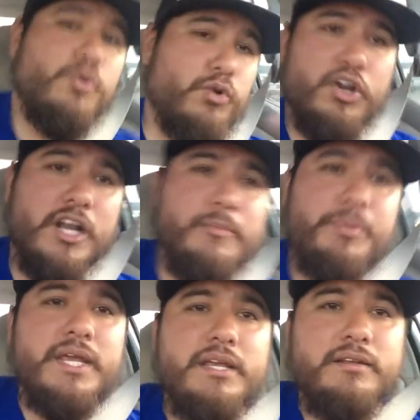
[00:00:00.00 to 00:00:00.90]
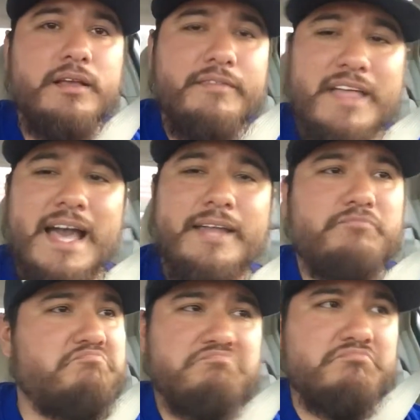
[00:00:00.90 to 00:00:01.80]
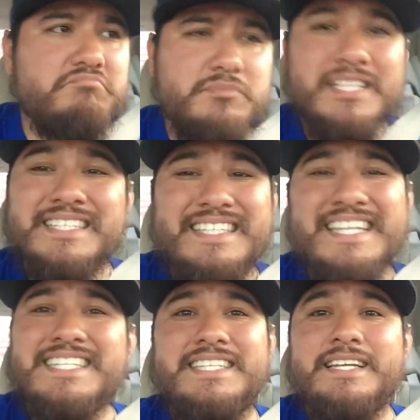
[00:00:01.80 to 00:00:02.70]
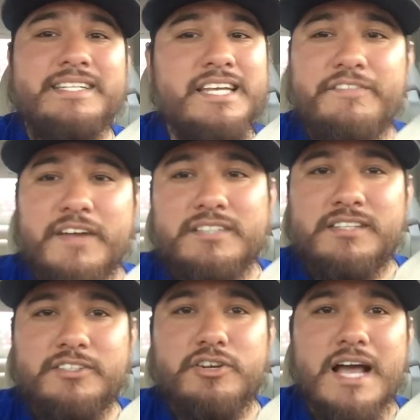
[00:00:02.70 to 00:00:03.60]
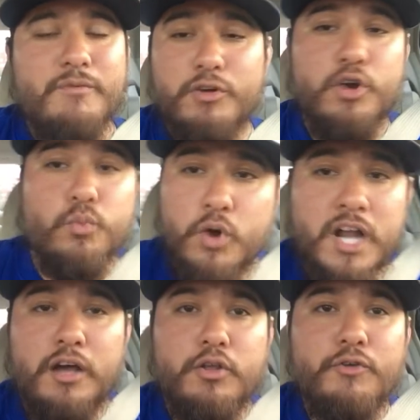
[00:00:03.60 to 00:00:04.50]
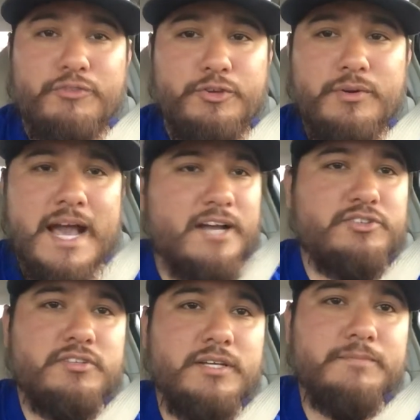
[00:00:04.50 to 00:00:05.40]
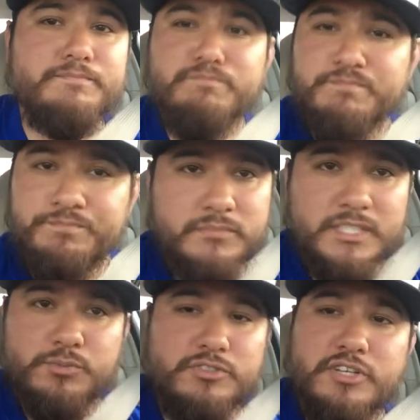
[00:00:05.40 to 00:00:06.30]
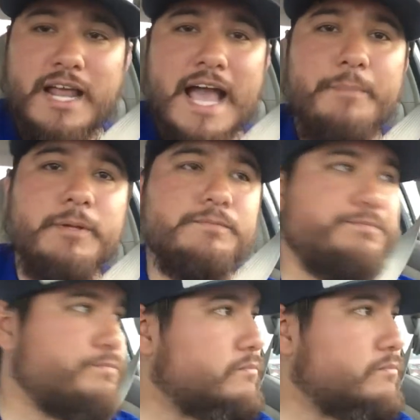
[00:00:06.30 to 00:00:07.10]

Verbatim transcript: We're going to beat that decent defense that y'all have. We're going to run all over you, actually, is what's going to happen.